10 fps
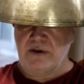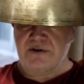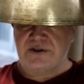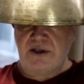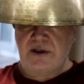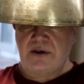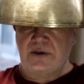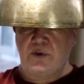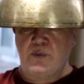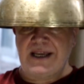so that
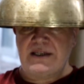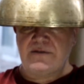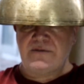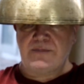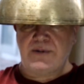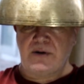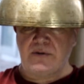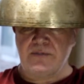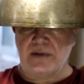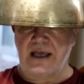the weight of the
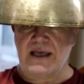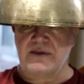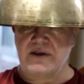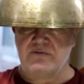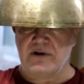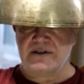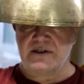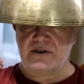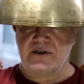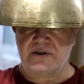bowl and the
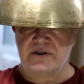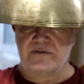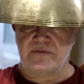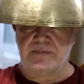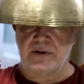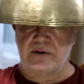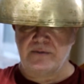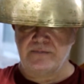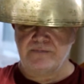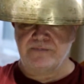resonance of the bowl
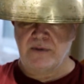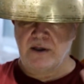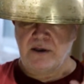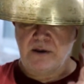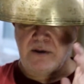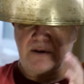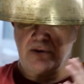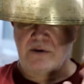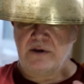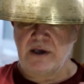
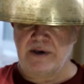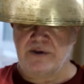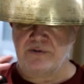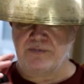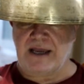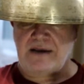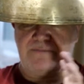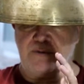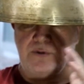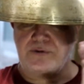going back and
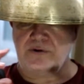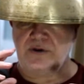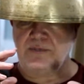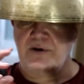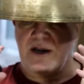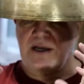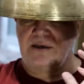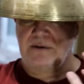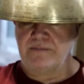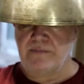forth through the
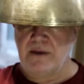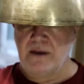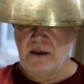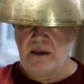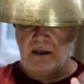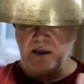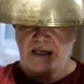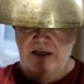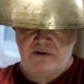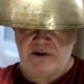brain
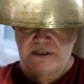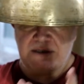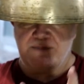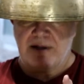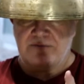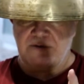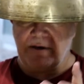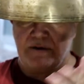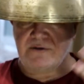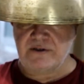increases blood
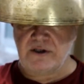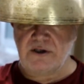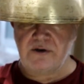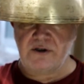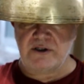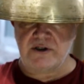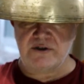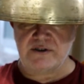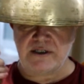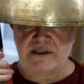flow. So you can
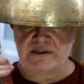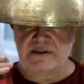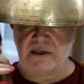use this